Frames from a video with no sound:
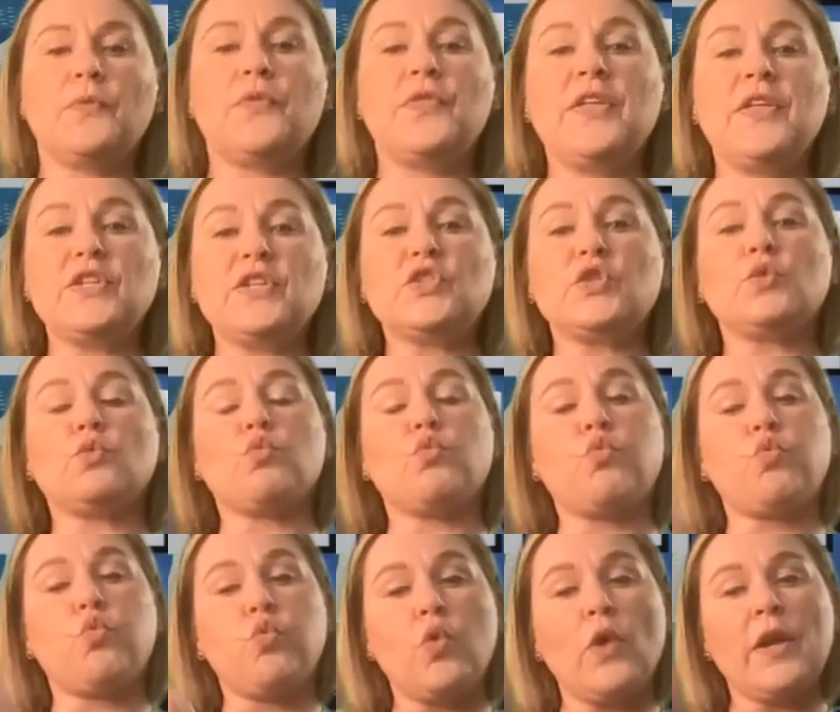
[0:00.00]
this should
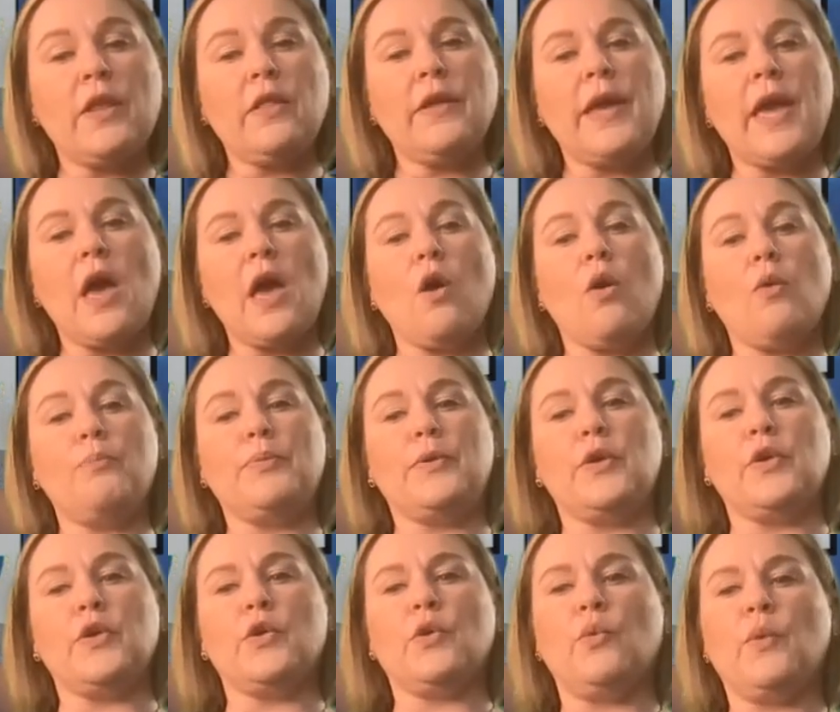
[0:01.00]
really help
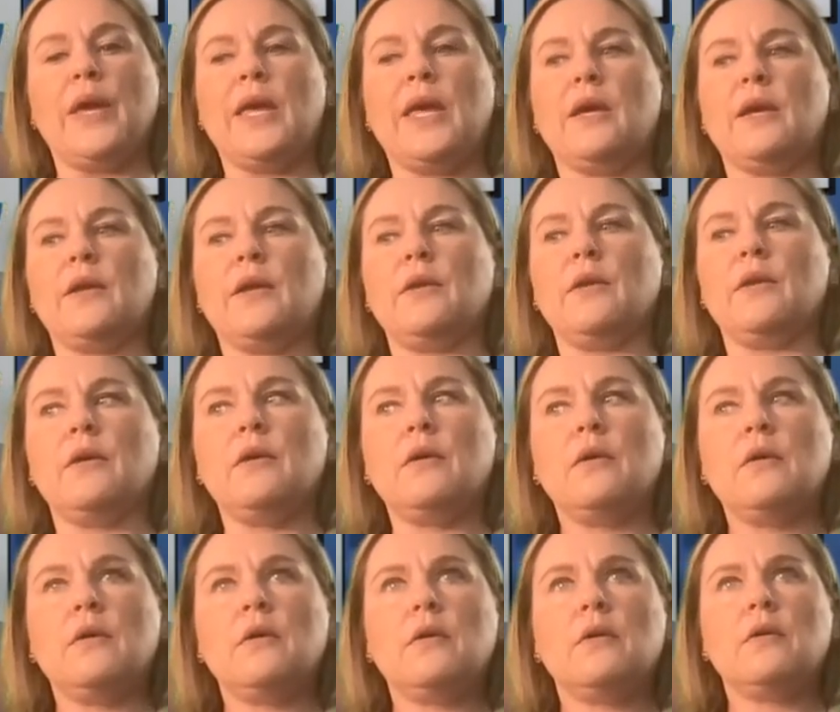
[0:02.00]
you in
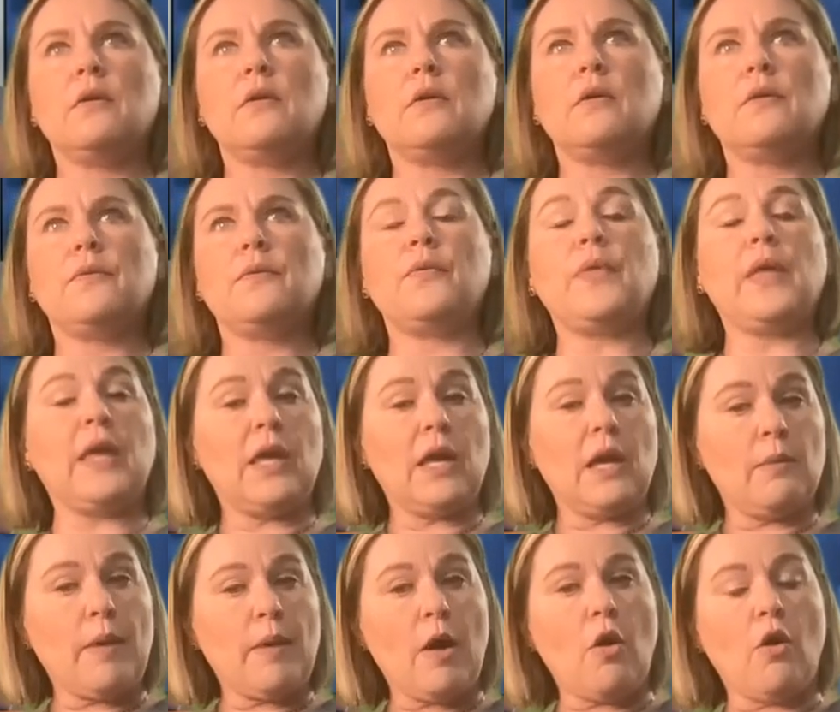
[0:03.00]

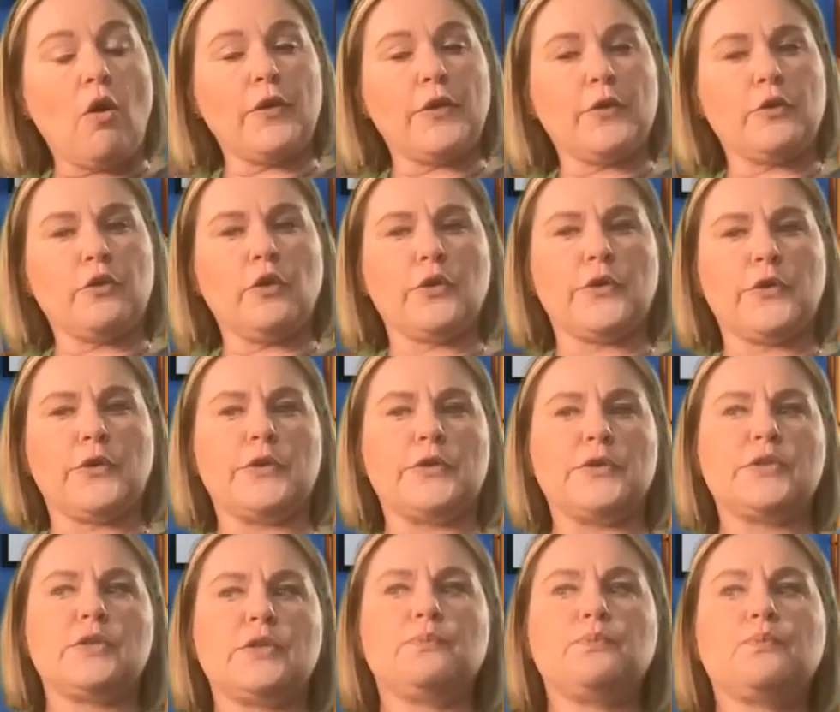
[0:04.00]
thinking about all your
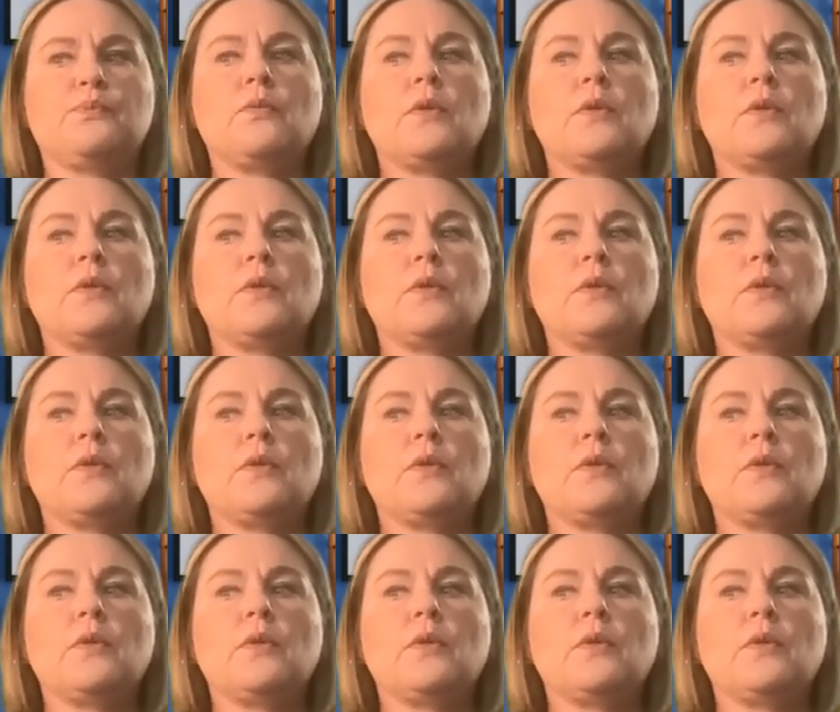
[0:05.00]
learners.